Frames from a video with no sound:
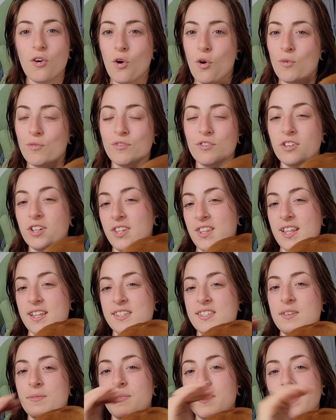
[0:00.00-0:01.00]
hopefully
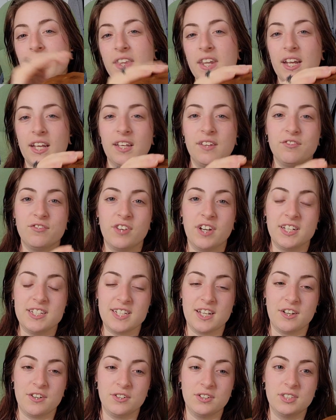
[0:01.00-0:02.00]
that's something that I can
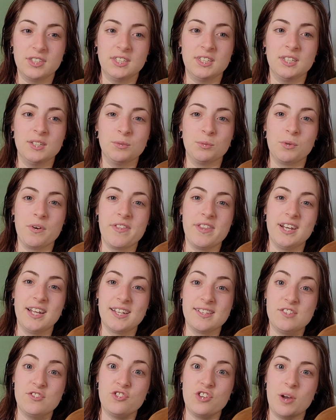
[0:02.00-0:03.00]
find out in one of the
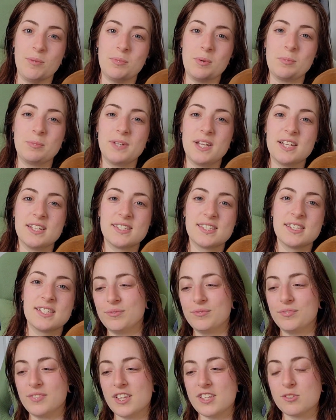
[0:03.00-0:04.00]
next shop updates.
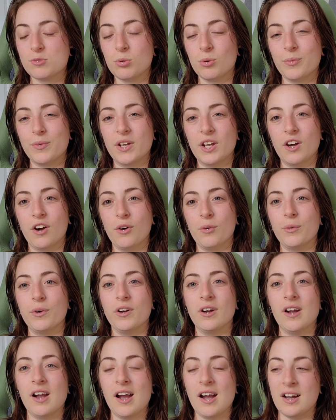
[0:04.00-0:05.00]
That's where we are.
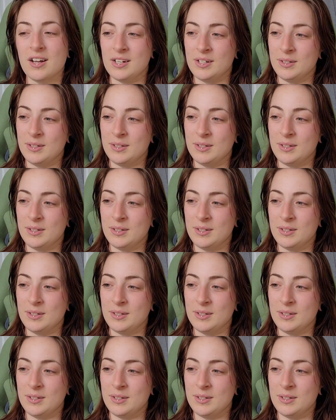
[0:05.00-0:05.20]
We're